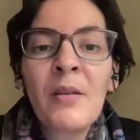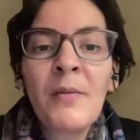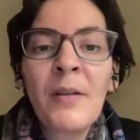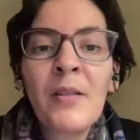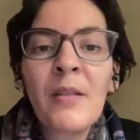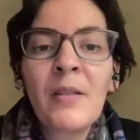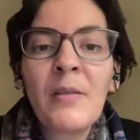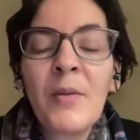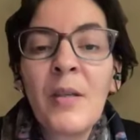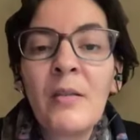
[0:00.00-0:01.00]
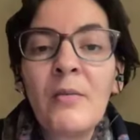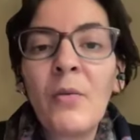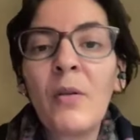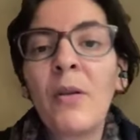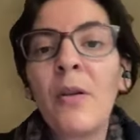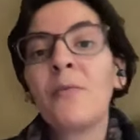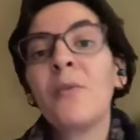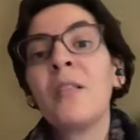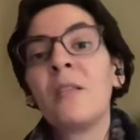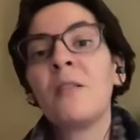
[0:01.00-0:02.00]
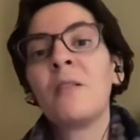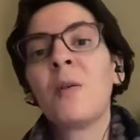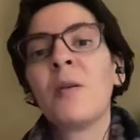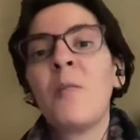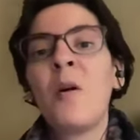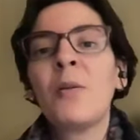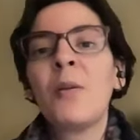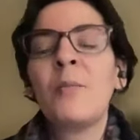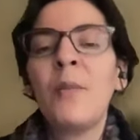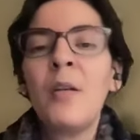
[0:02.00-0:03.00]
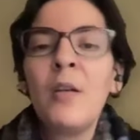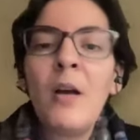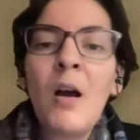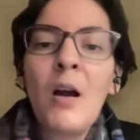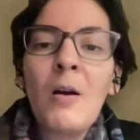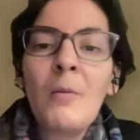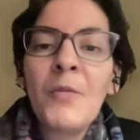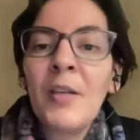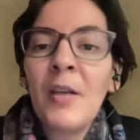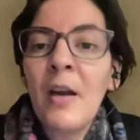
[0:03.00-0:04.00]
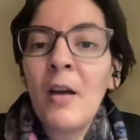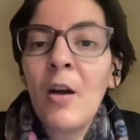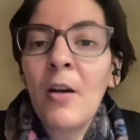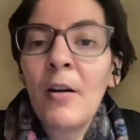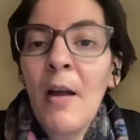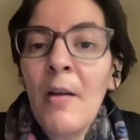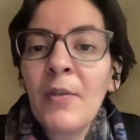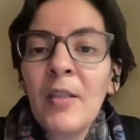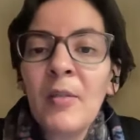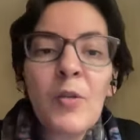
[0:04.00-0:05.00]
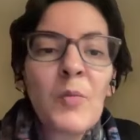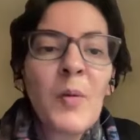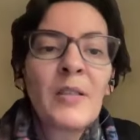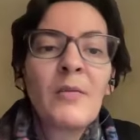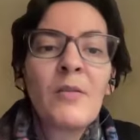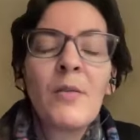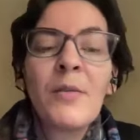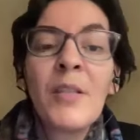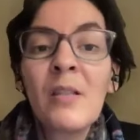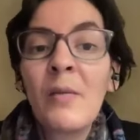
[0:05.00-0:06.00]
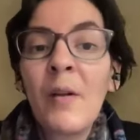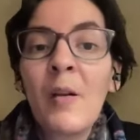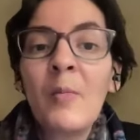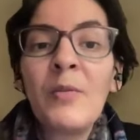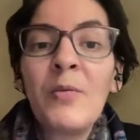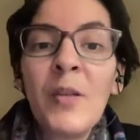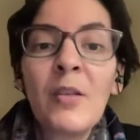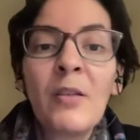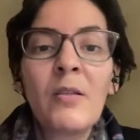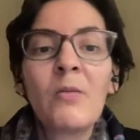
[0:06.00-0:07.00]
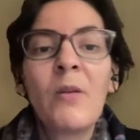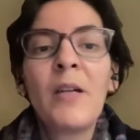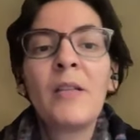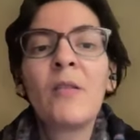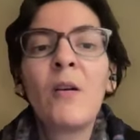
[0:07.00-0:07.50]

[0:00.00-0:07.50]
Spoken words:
are very significant for a lot of reasons, but among them that are African perspectives on these development figures, right?